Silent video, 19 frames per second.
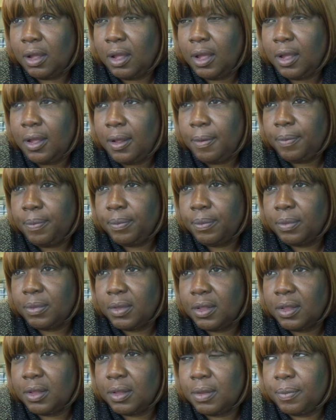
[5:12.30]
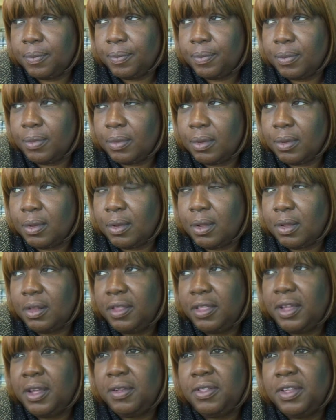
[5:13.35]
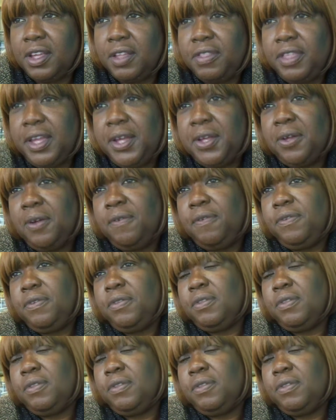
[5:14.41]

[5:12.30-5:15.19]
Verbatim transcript: Um, think of it, think of